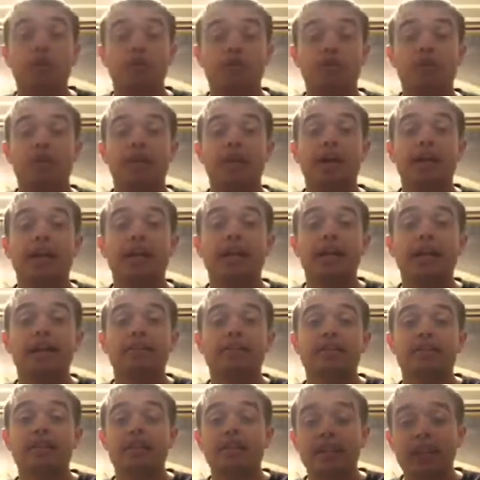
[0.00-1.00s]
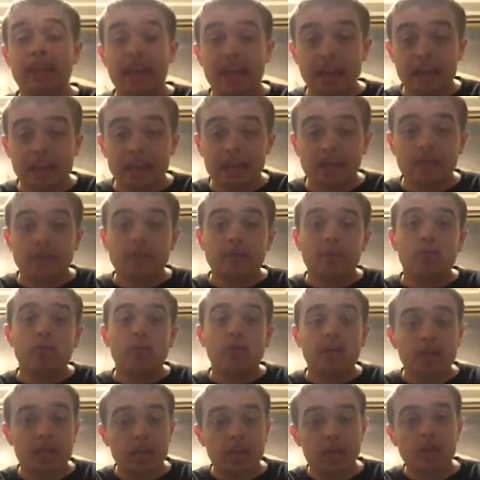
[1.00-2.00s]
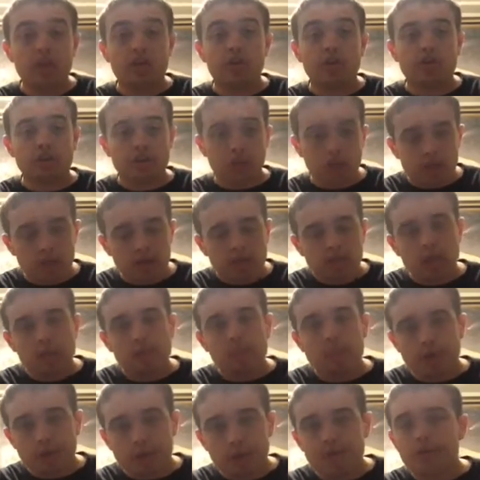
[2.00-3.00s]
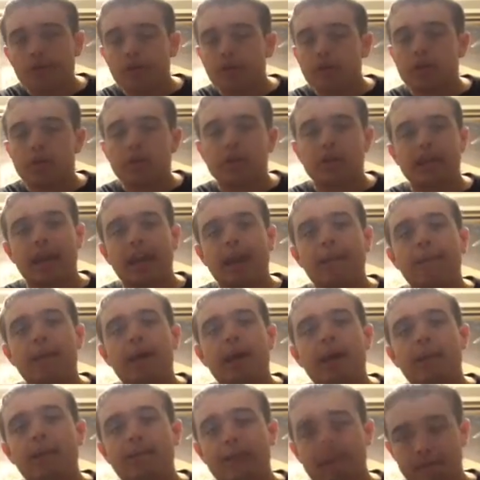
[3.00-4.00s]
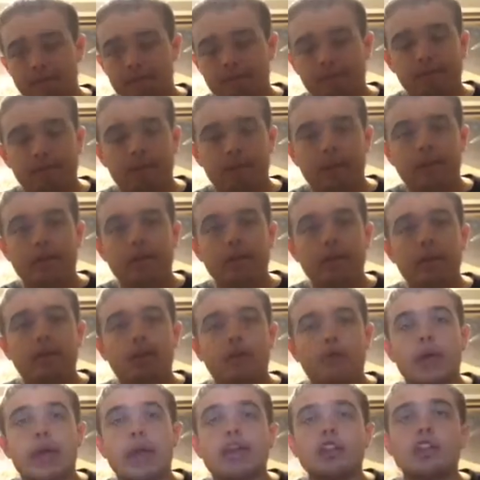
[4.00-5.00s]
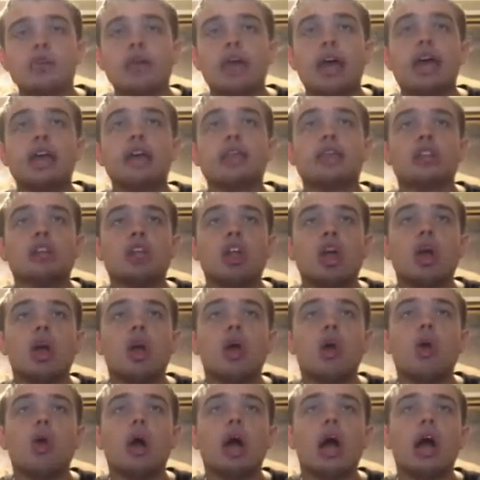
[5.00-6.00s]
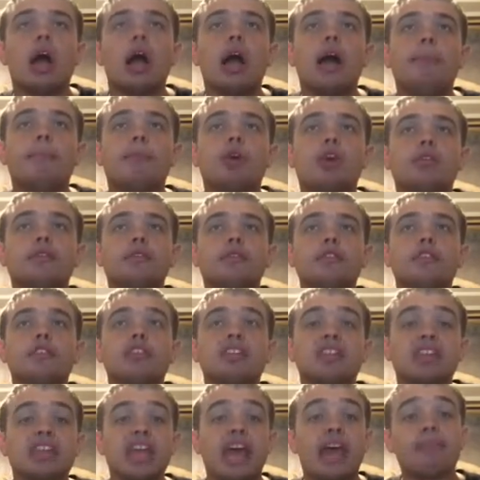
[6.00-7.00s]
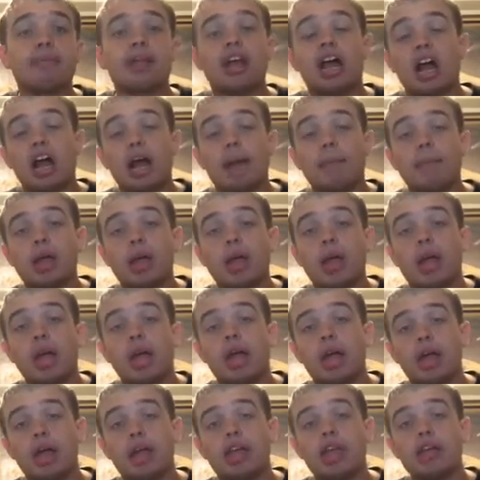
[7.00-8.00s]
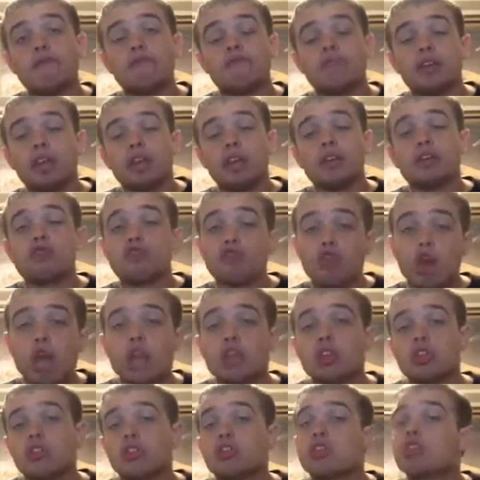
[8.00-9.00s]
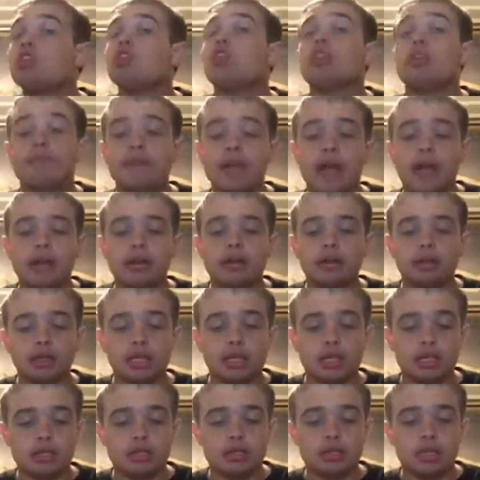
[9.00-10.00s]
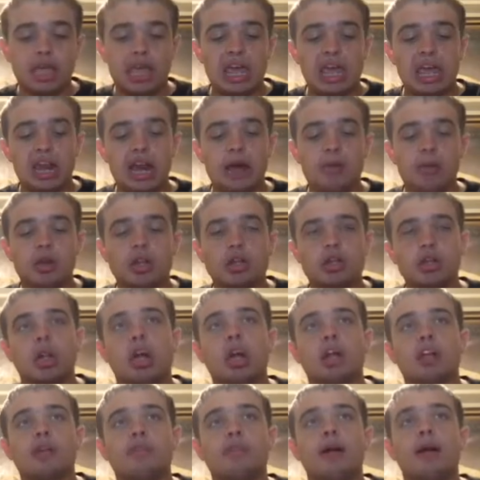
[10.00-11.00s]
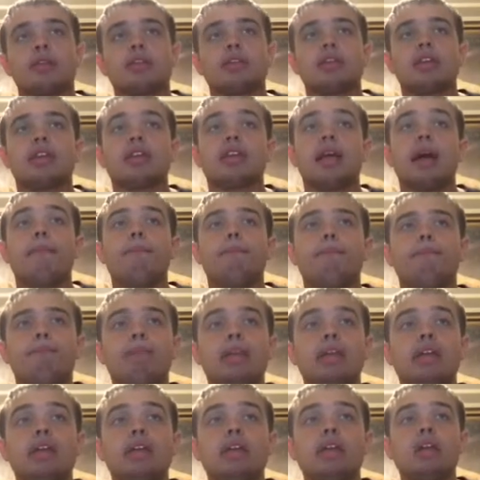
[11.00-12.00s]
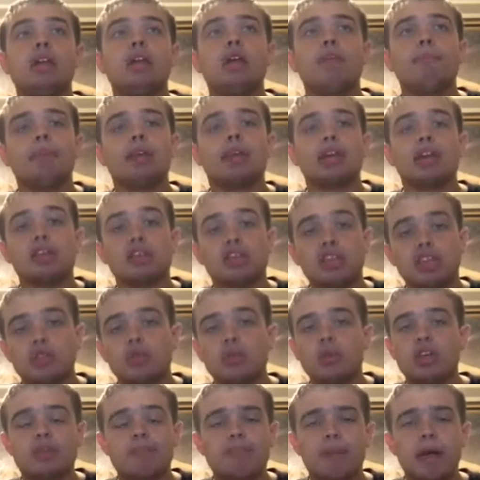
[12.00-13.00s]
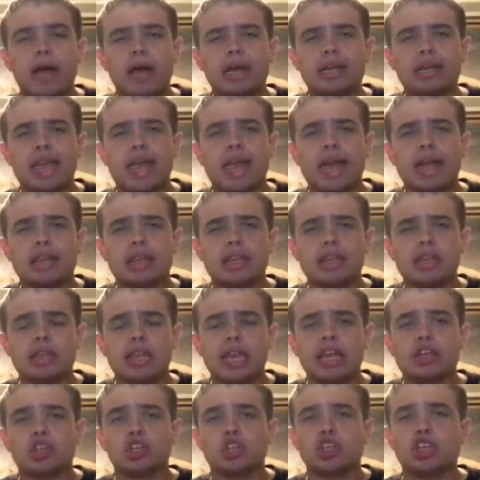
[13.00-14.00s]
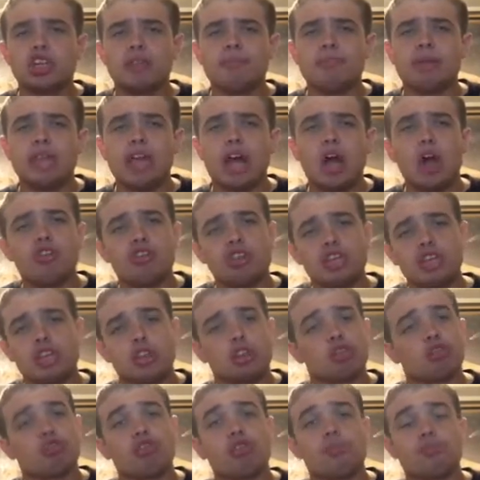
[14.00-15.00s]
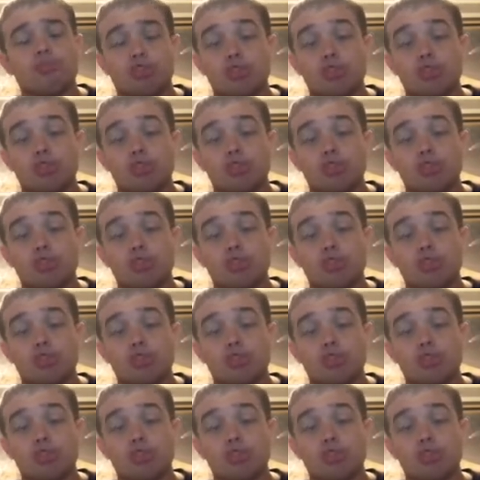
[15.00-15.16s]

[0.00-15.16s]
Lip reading: what is going on, guys? And today we are talking Marvel vs. Capcom Infinite. So as you guys know, Marvel vs. Capcom Infinite roster could have gotten leaked. And I want to talk about this a bit because this week's podcast is actually going to be our E3